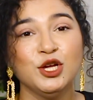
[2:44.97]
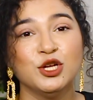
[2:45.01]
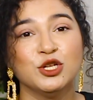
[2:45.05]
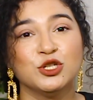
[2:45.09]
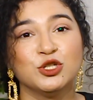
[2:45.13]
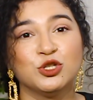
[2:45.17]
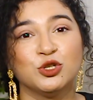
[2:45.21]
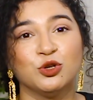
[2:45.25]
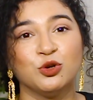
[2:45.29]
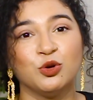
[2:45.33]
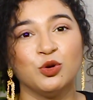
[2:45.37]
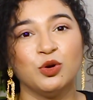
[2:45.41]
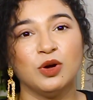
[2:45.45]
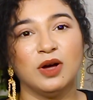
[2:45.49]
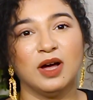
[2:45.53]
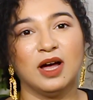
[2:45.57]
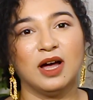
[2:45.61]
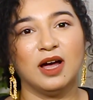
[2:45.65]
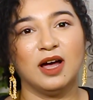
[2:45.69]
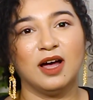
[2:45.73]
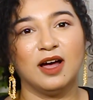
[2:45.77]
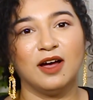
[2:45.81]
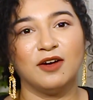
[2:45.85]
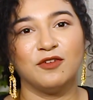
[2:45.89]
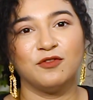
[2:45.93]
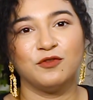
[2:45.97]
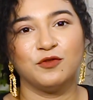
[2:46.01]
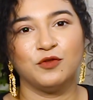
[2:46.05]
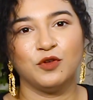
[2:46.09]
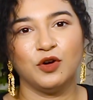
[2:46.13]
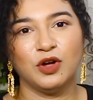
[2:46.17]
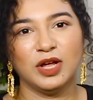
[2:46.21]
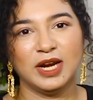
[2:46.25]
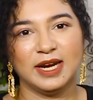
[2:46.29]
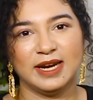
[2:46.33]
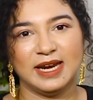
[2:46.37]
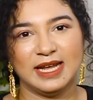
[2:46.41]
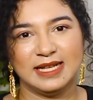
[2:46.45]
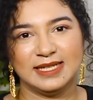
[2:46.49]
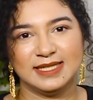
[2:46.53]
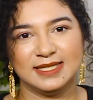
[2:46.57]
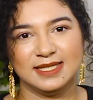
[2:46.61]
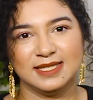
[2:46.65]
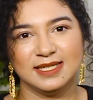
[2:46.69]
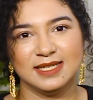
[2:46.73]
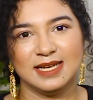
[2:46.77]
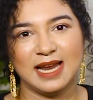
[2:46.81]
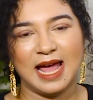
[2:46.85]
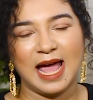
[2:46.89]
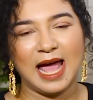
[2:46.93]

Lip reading: So for resin,